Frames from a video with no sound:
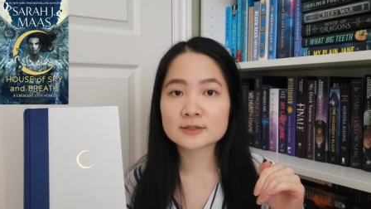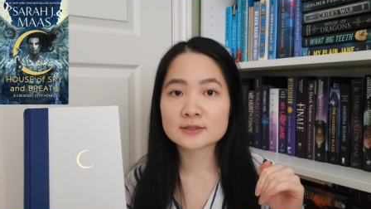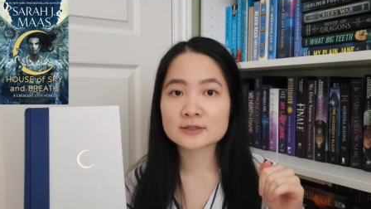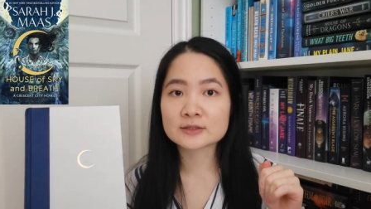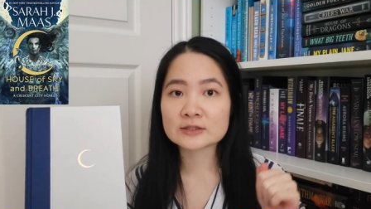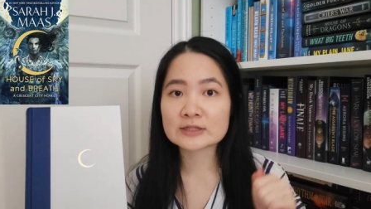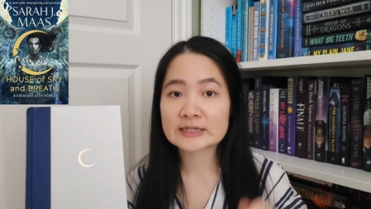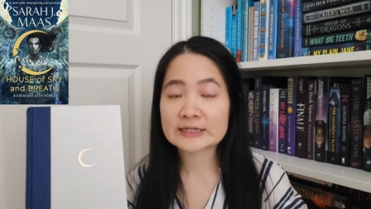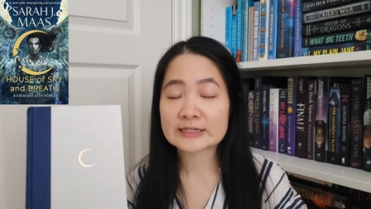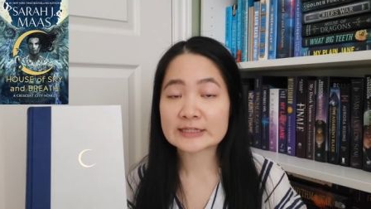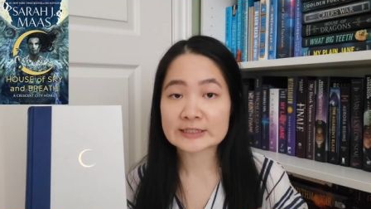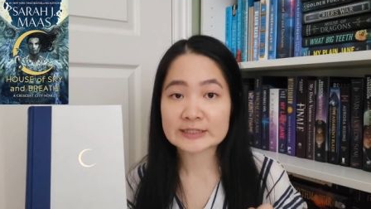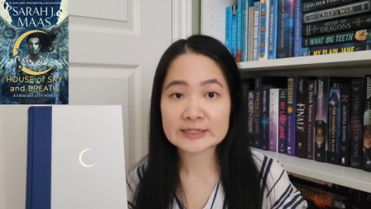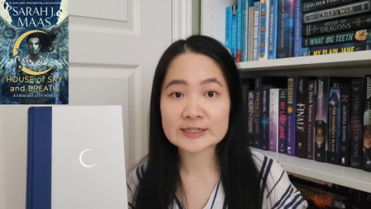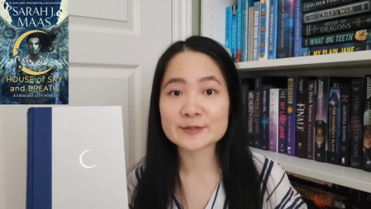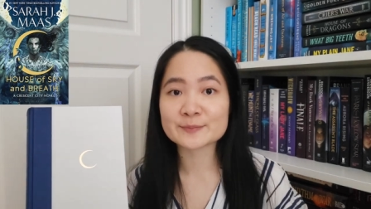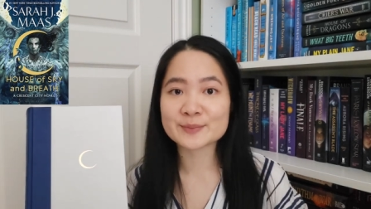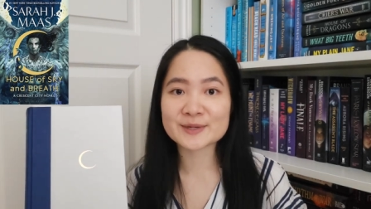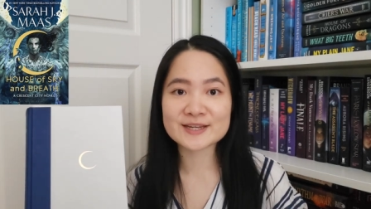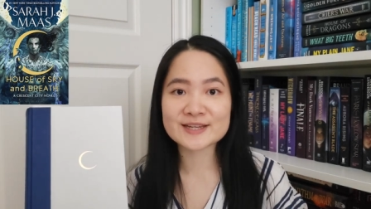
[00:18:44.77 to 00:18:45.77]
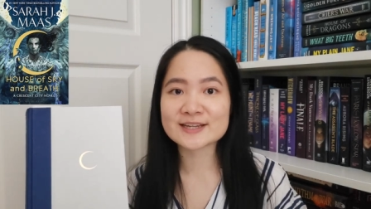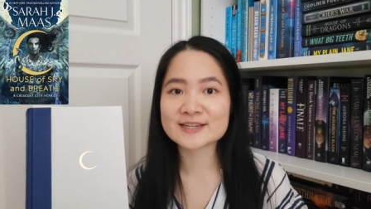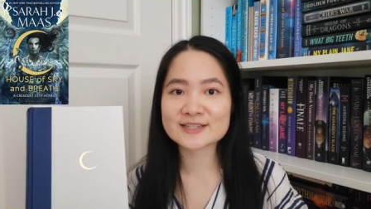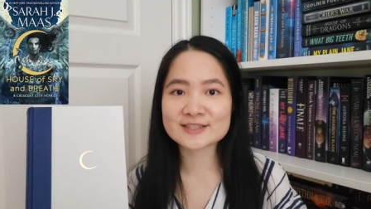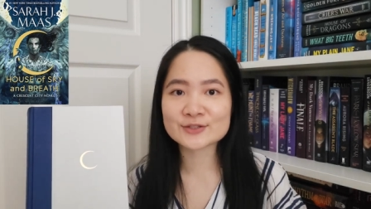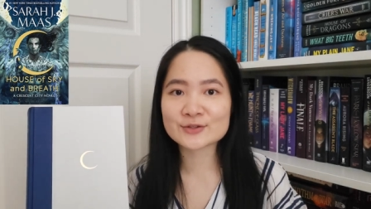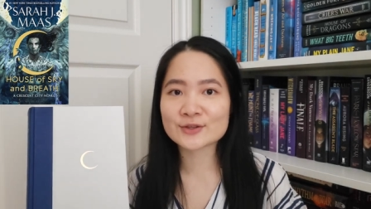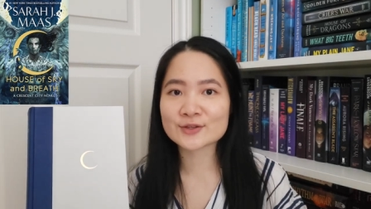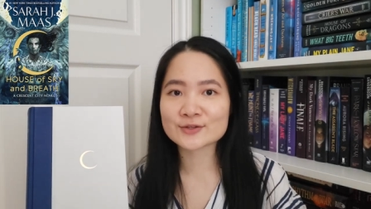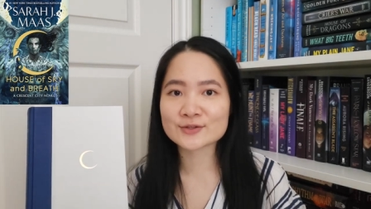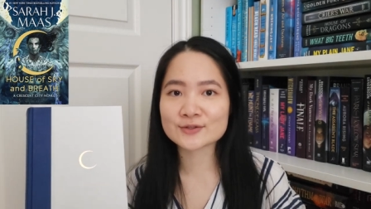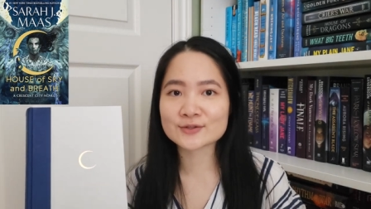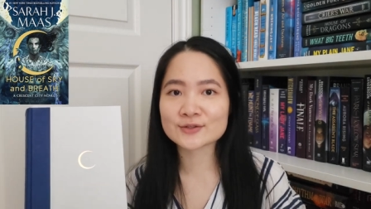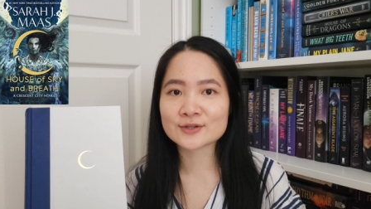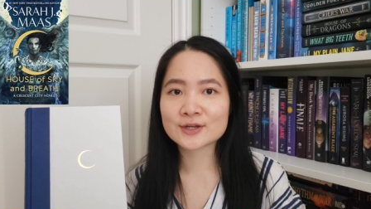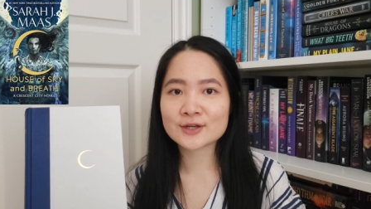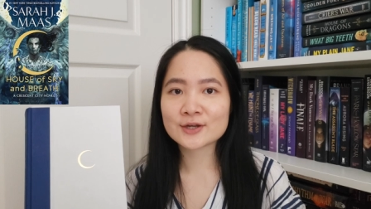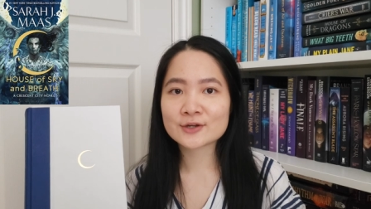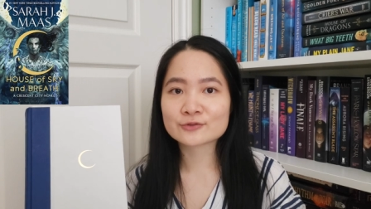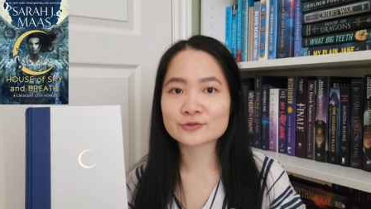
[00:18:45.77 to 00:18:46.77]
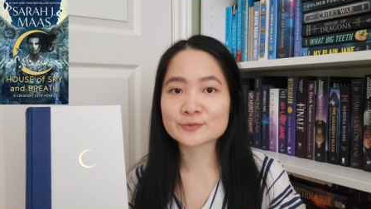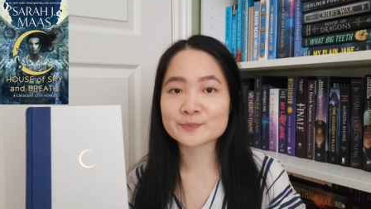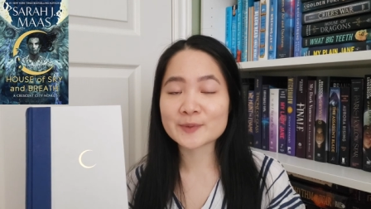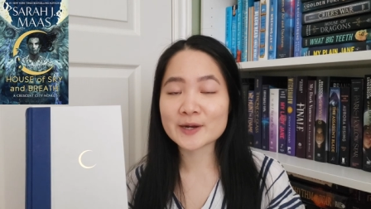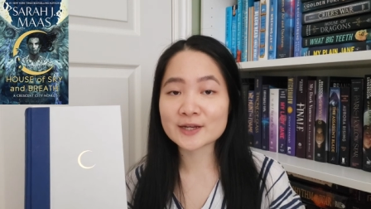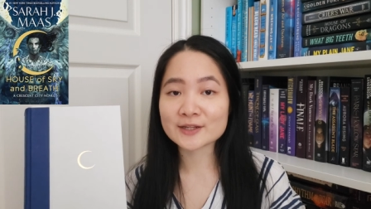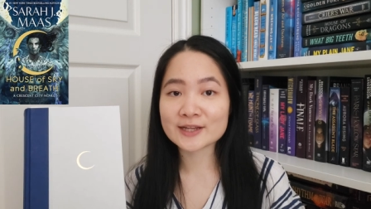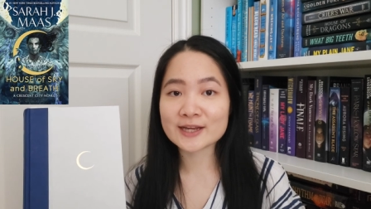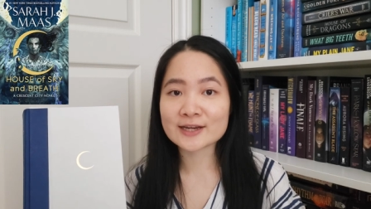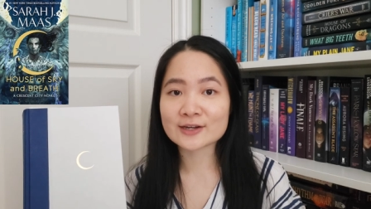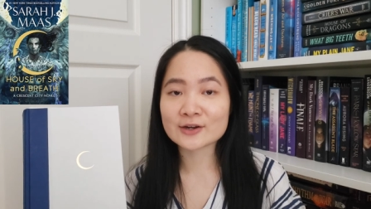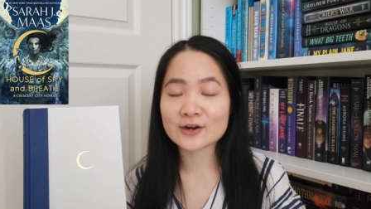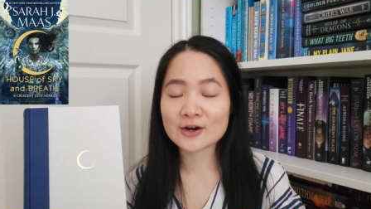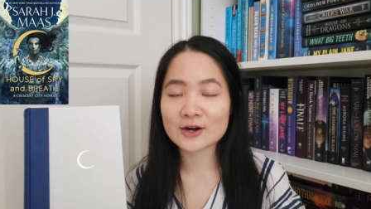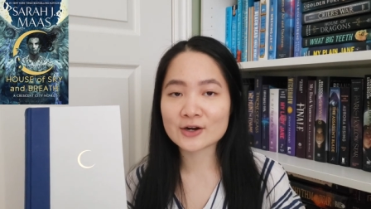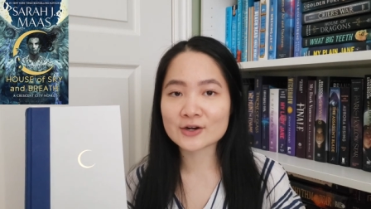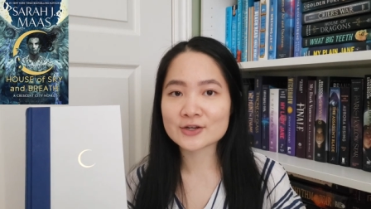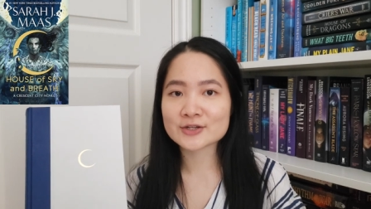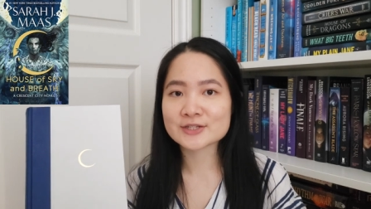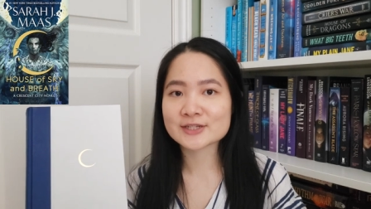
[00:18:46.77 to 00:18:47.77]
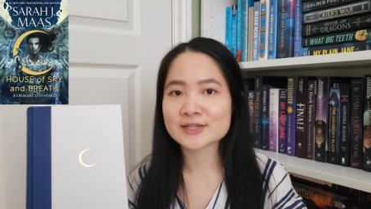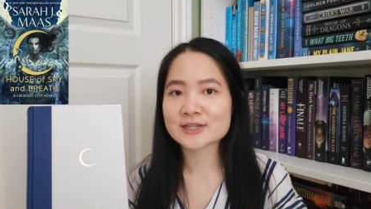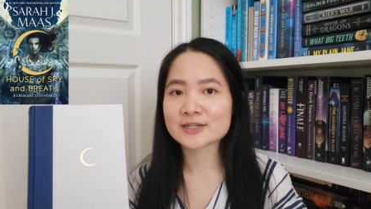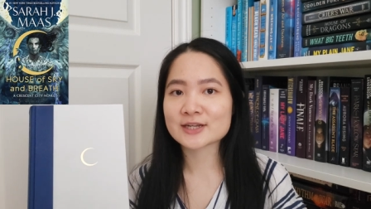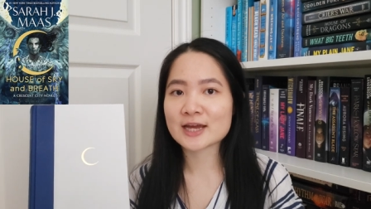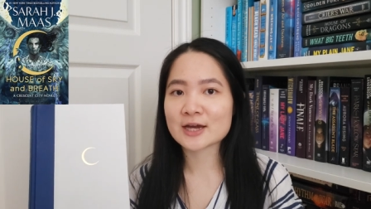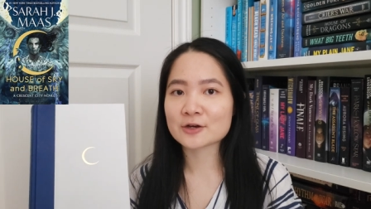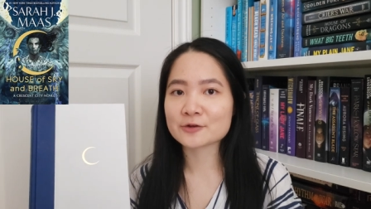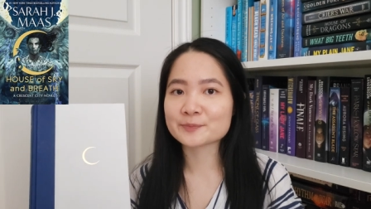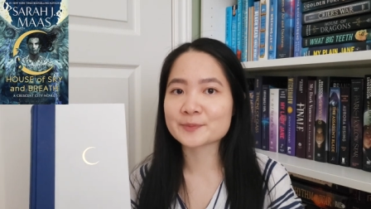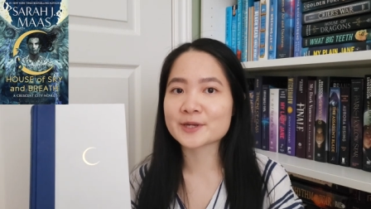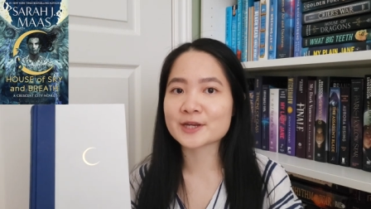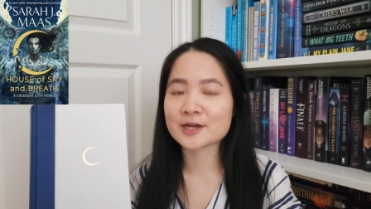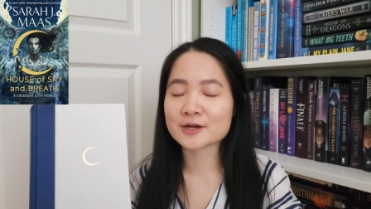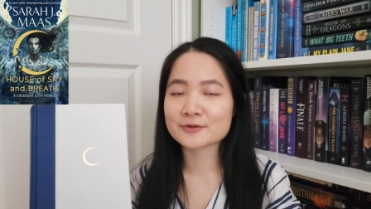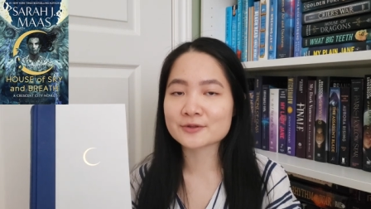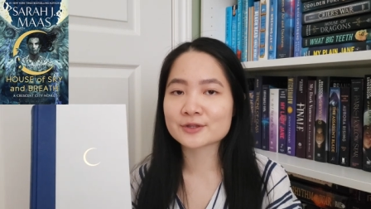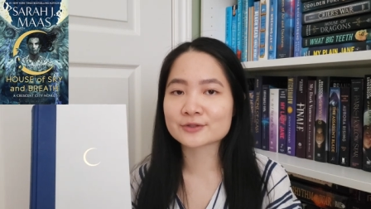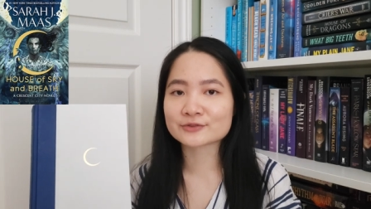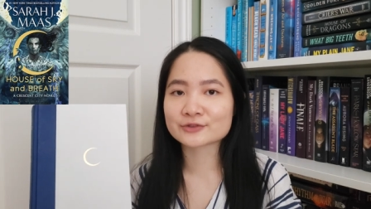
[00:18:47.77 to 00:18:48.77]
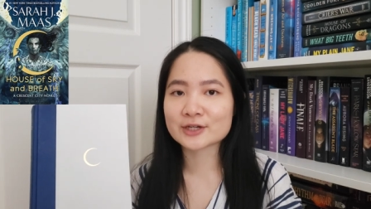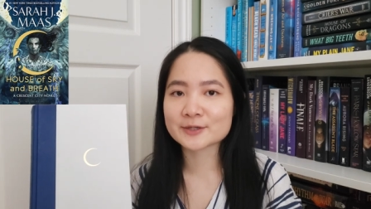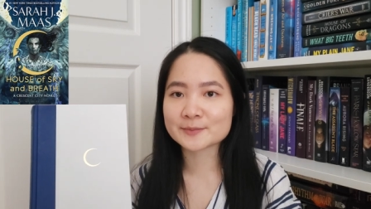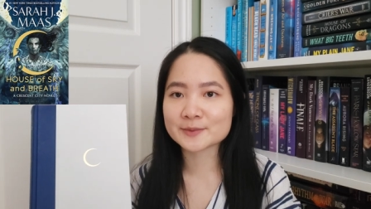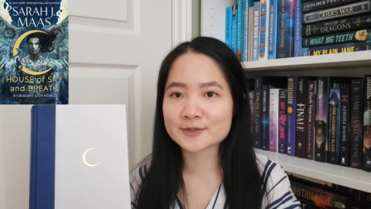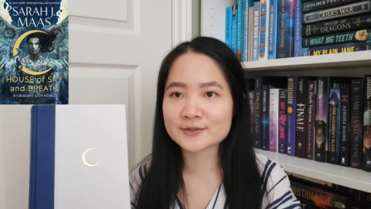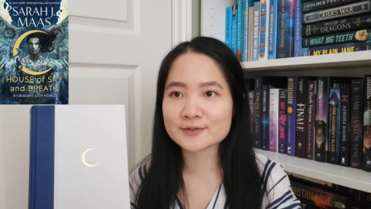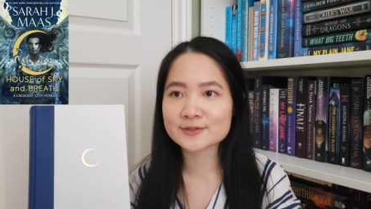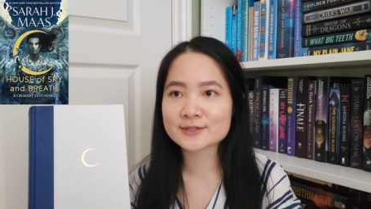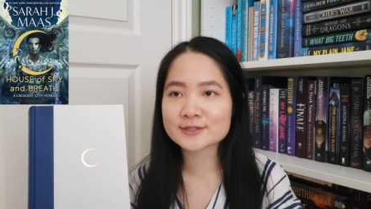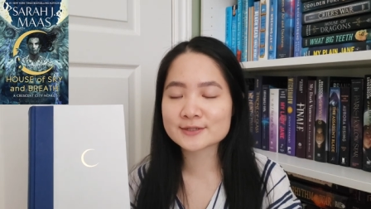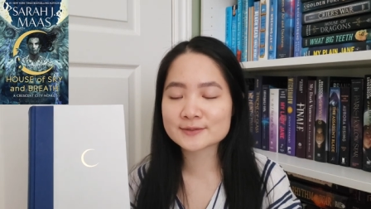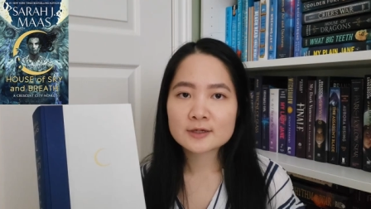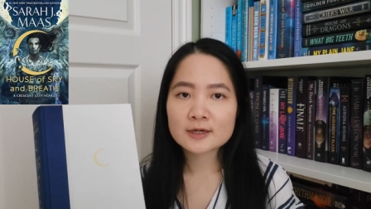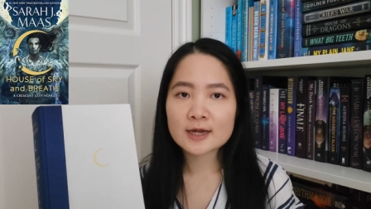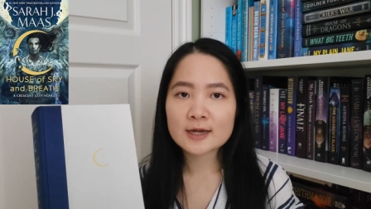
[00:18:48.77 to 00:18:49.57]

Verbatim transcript: knee deep into the rebellion cause and helping out the rebels.